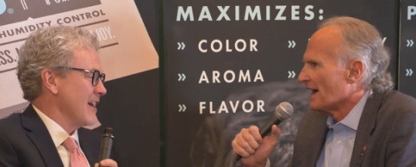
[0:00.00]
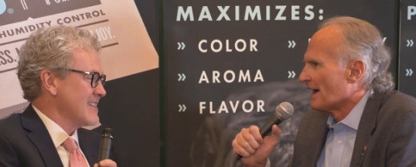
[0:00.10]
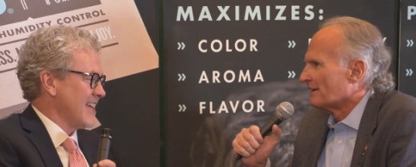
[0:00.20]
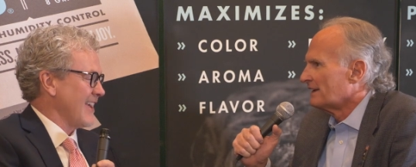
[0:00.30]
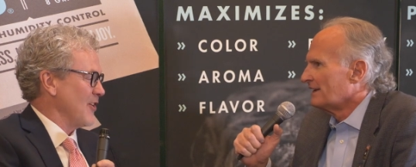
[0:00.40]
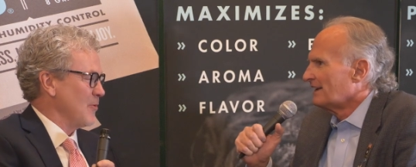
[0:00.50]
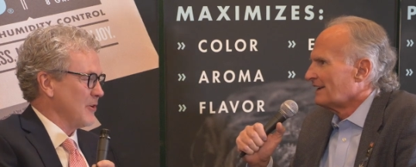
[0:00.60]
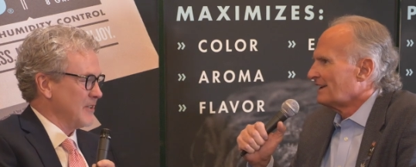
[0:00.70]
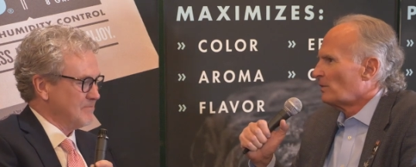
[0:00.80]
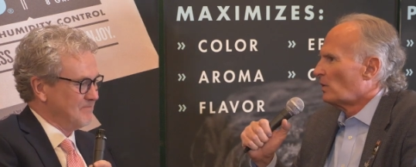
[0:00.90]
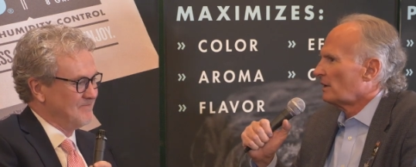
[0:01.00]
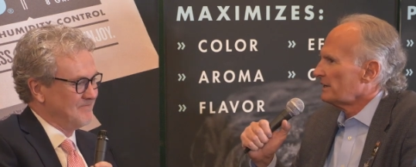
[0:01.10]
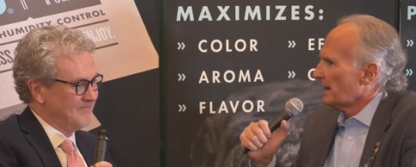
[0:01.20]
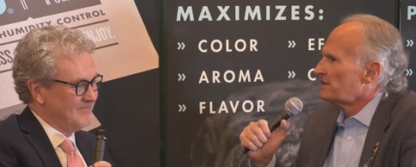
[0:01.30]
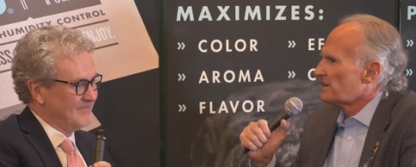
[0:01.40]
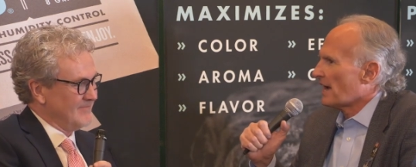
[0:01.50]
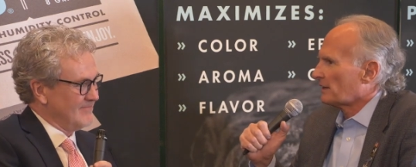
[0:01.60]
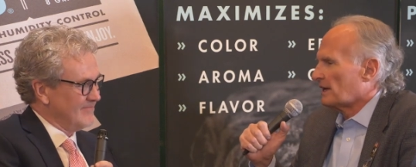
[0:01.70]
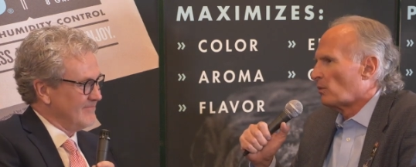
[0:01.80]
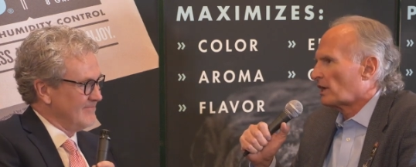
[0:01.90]
Speaker 1: want to take it home with them. Well, yeah,
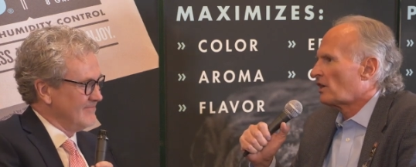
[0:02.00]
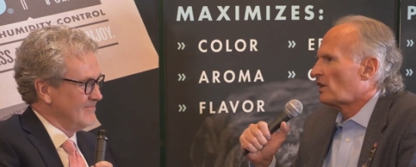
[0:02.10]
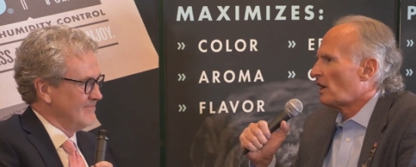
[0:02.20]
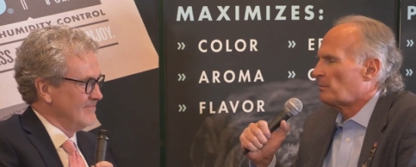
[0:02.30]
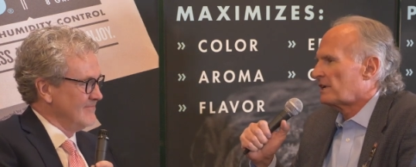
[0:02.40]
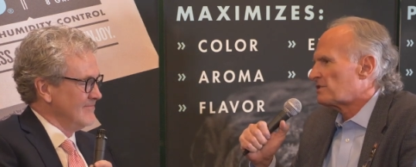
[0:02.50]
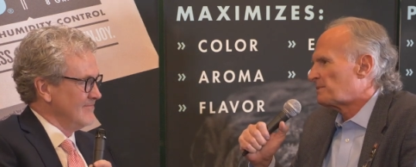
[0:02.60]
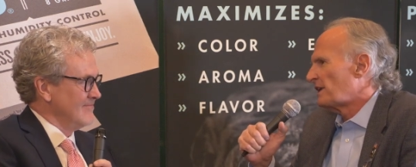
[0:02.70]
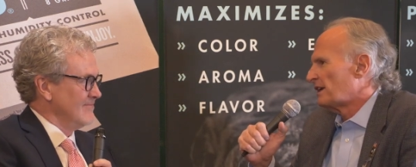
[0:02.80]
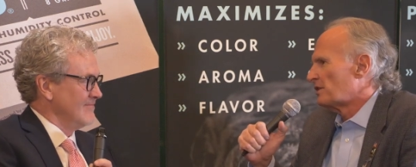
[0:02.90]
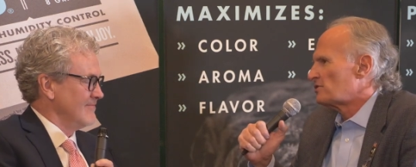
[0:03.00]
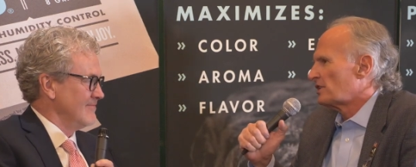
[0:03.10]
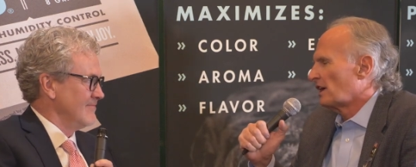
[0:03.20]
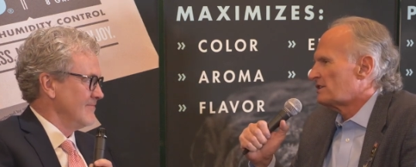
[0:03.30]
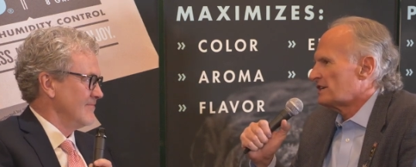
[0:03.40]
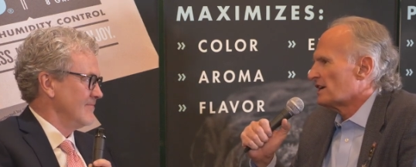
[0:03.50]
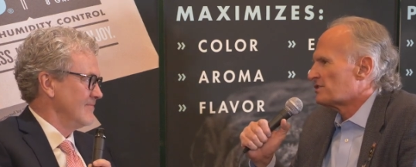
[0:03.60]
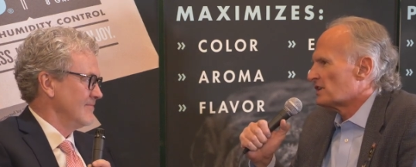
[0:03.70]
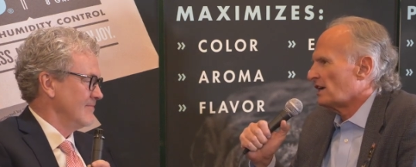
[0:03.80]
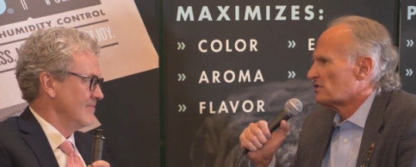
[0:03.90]
exactly. They want to get caught because they didn't understand T
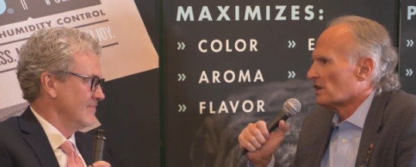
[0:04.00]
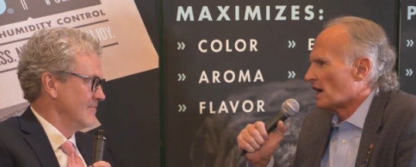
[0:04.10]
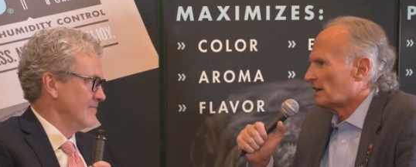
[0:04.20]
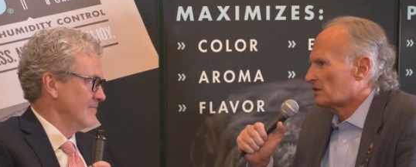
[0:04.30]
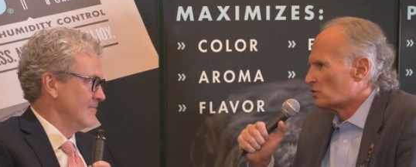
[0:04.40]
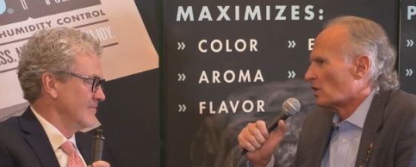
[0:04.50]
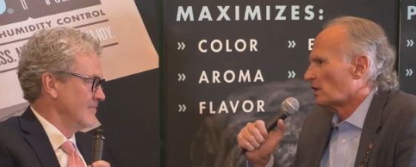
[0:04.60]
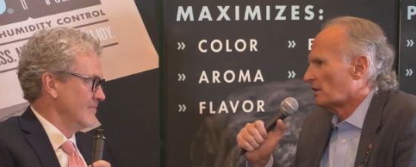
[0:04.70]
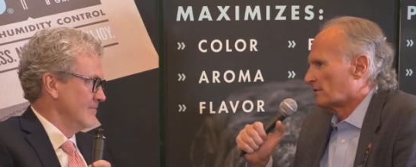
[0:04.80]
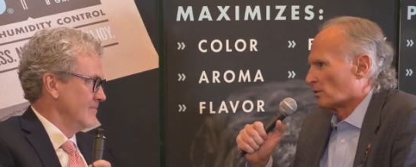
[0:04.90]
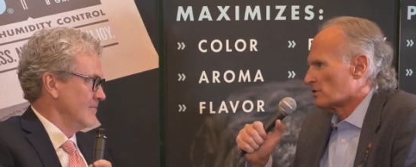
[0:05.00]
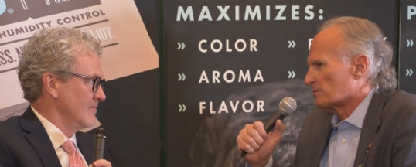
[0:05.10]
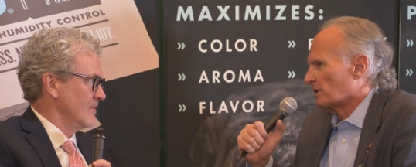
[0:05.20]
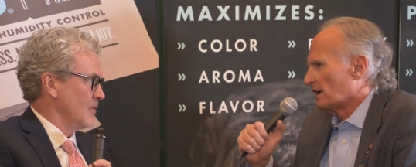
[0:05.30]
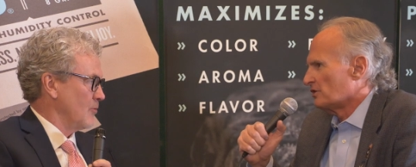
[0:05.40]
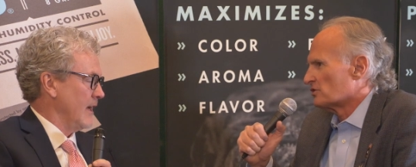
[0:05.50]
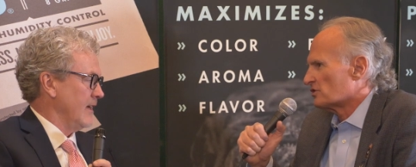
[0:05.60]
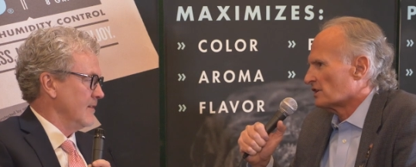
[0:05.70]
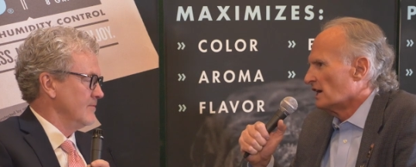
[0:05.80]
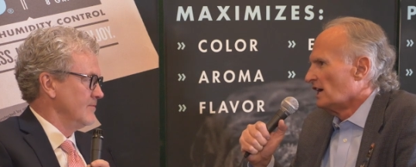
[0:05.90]
S A is not a drug enforcement
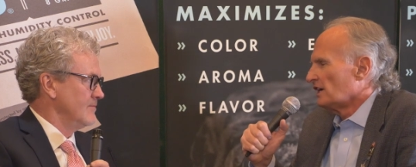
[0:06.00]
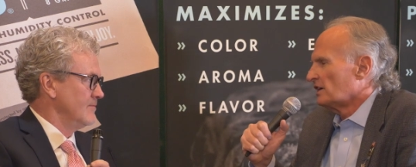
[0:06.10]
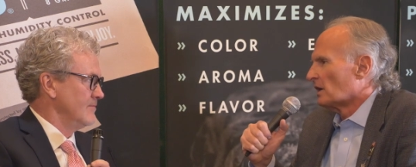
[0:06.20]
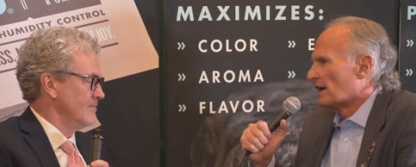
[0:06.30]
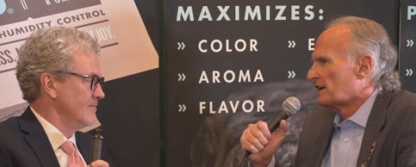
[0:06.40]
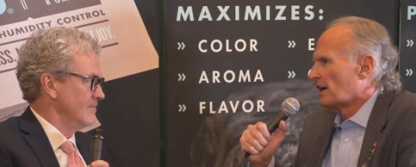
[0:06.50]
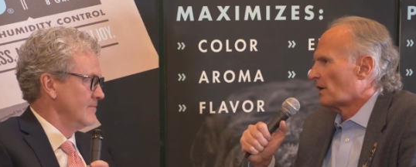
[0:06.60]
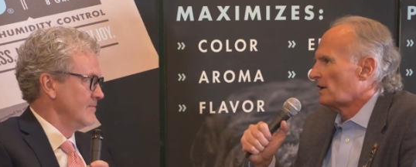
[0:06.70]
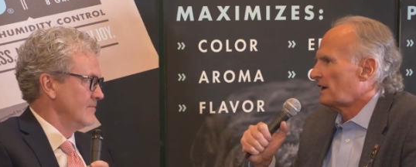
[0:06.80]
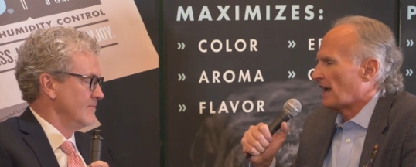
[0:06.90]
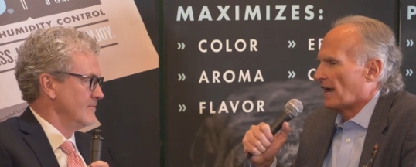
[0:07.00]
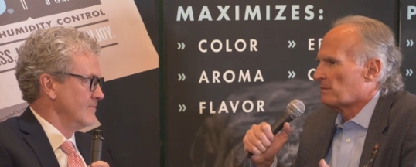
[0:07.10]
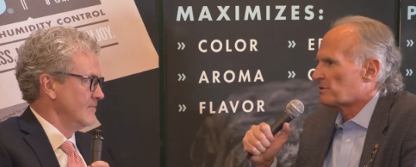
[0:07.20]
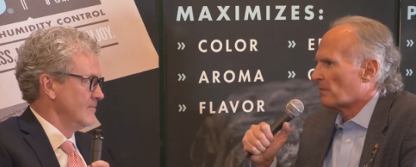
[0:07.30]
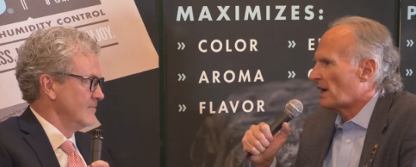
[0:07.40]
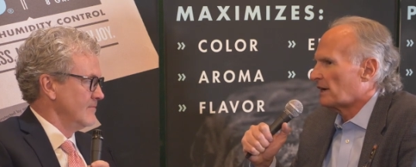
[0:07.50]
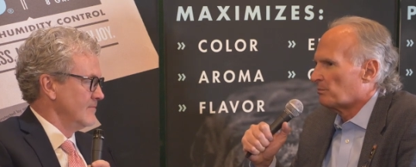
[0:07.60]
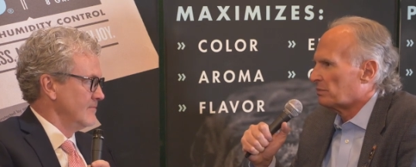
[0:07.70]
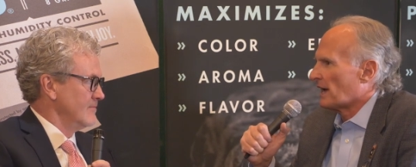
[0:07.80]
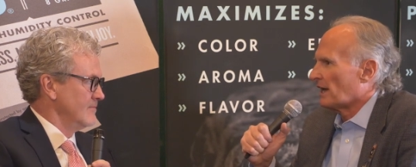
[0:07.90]
agency. Right. You know, I carry cannabis, my
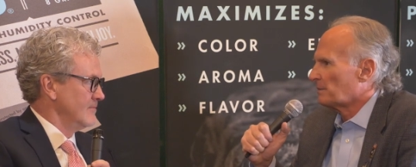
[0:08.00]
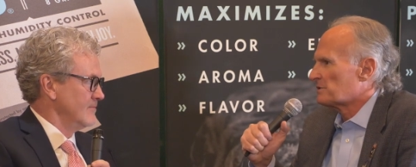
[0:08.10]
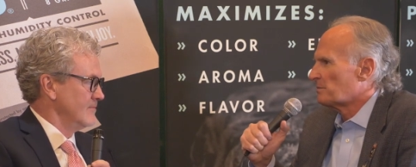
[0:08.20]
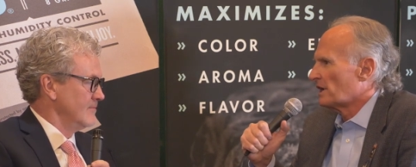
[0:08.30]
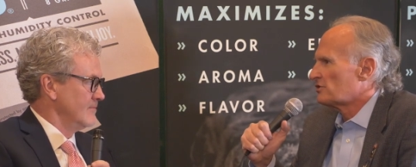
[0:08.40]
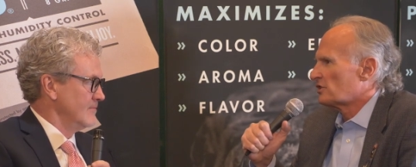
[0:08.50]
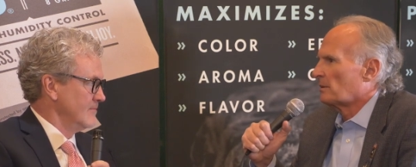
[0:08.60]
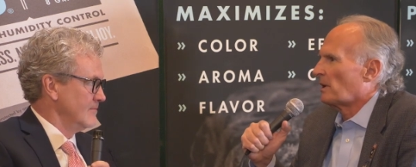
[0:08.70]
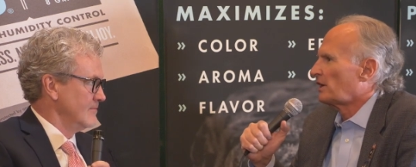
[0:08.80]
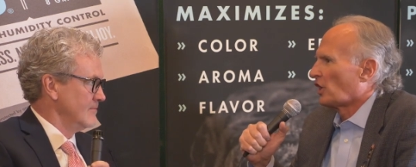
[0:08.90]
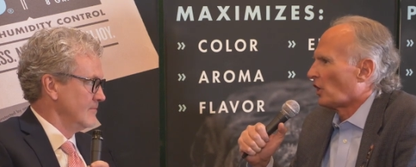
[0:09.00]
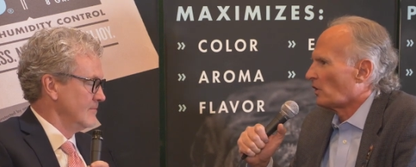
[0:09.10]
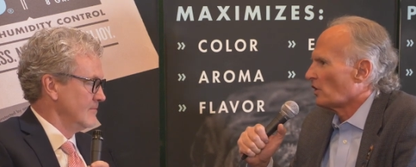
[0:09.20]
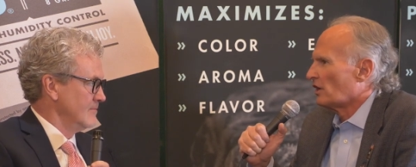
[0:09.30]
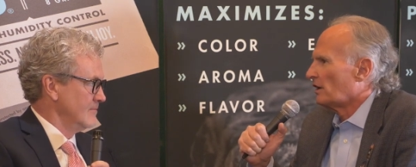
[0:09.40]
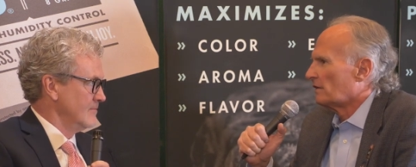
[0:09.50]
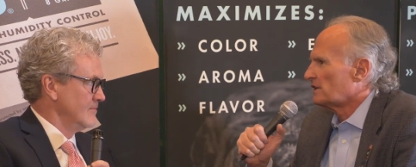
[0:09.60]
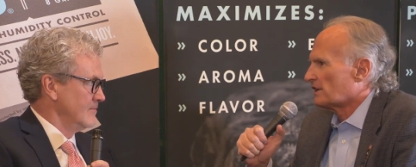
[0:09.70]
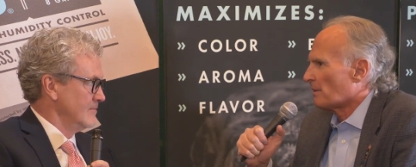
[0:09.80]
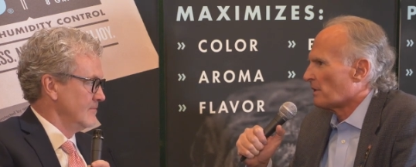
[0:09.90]
cannabis medicine in my carry-on every
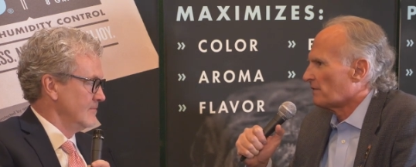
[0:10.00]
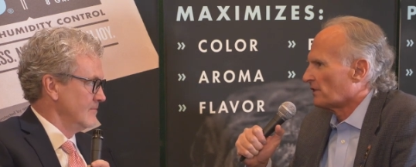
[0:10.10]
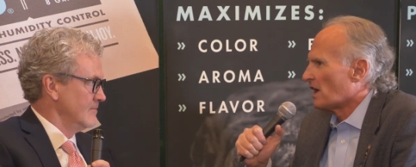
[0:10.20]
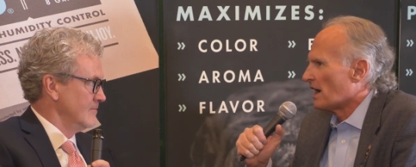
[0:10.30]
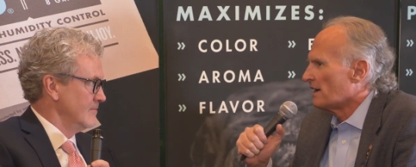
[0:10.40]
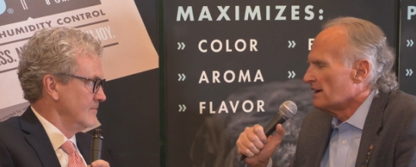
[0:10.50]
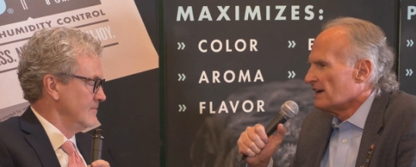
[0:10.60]
time I fly.